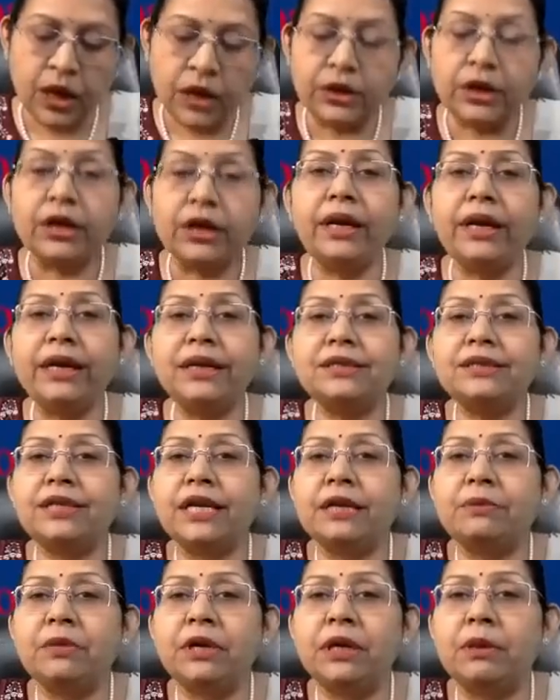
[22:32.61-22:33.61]
Now, correct
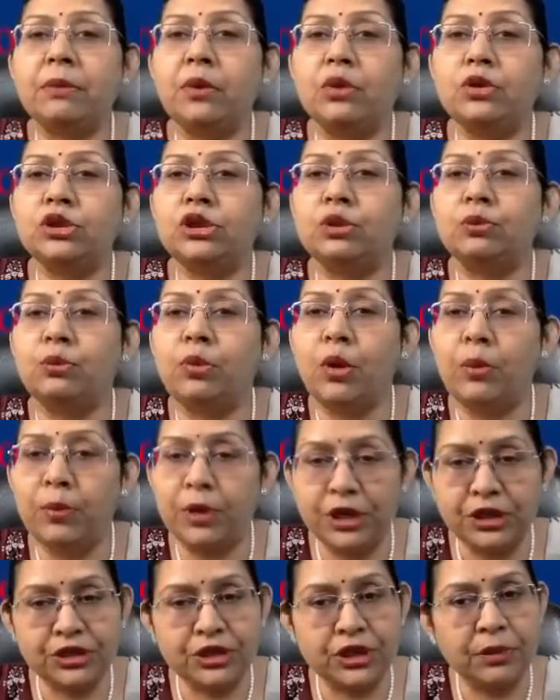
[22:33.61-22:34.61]
statement about
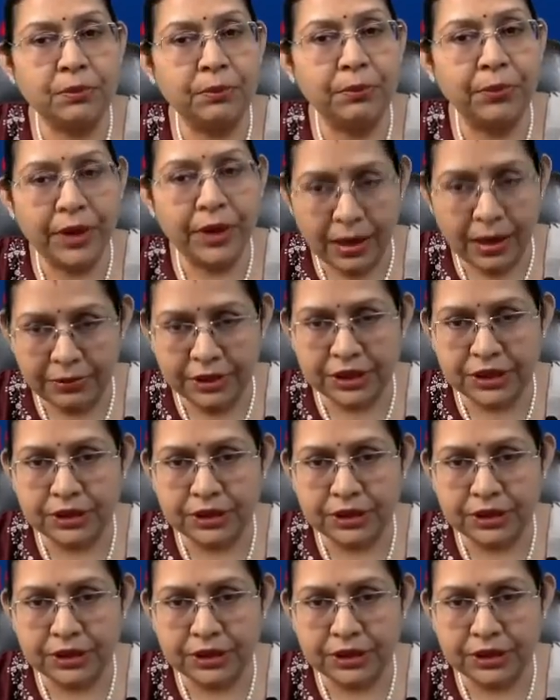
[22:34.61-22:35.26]
population pyramid.